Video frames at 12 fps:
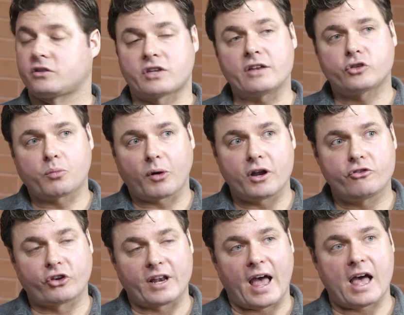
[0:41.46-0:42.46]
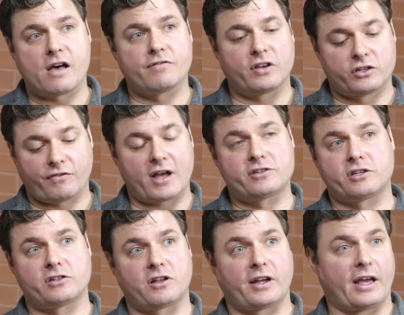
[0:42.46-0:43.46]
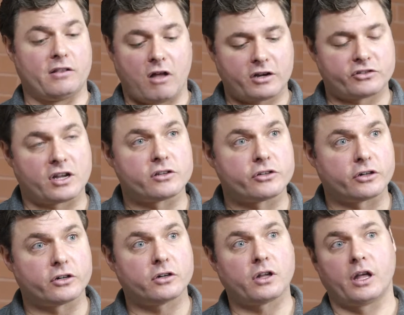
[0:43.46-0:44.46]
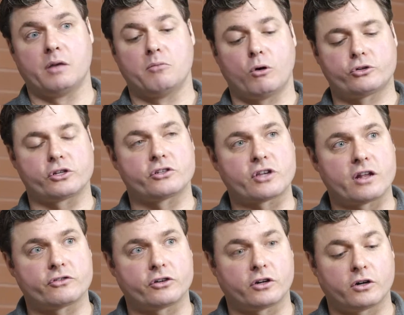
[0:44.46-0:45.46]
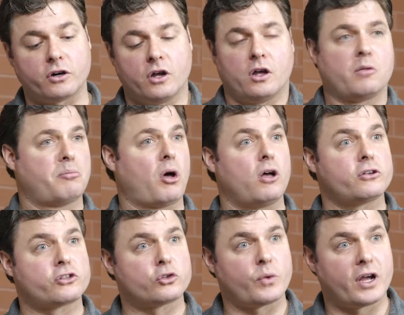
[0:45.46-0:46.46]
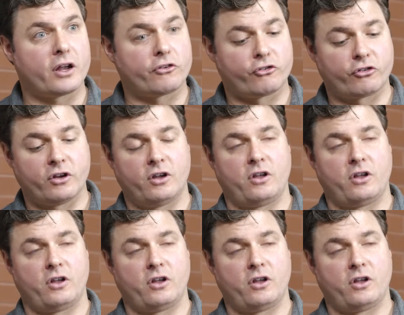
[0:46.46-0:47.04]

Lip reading: sensor bridge can have devices like a Lux sensor, a motion sensor, pulse switch,